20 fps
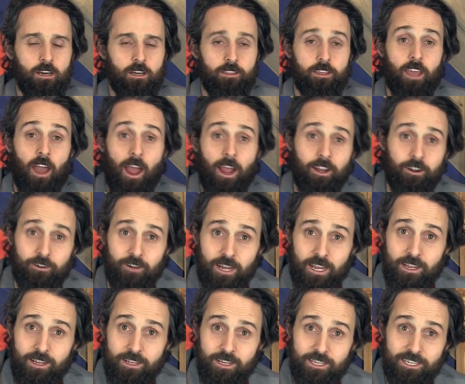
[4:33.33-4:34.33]
The
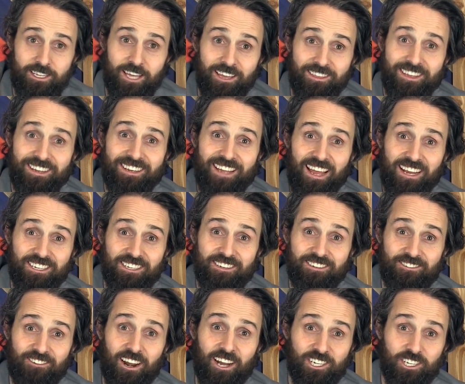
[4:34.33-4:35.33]
irony is that the
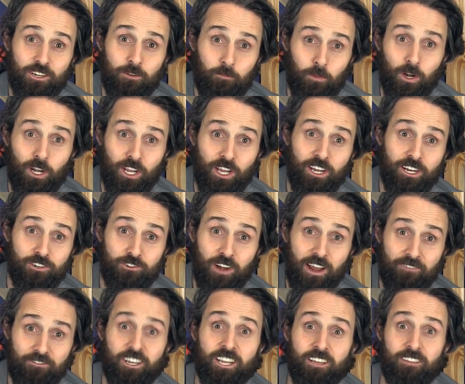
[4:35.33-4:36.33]
Texans are actually pretty good at
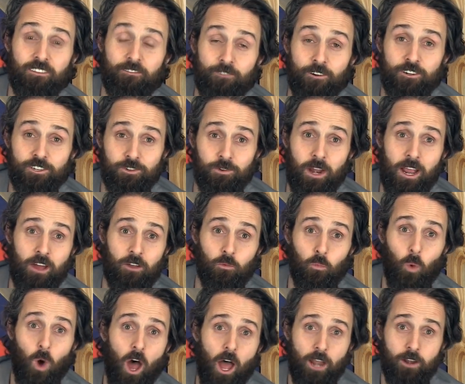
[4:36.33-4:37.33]
drafting in the first
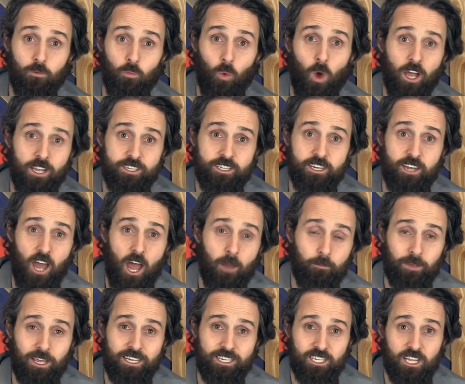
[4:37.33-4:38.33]
round. Watt, Watson,
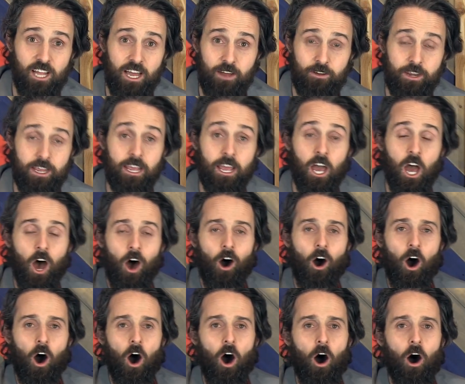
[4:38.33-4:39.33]
Hopkins, Clowney,
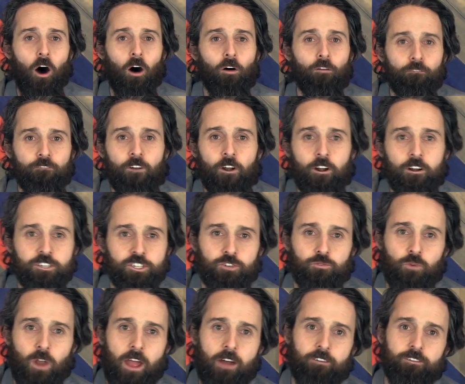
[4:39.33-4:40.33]
all first
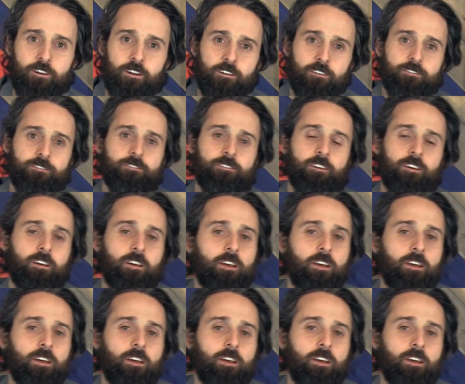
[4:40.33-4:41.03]
rounders.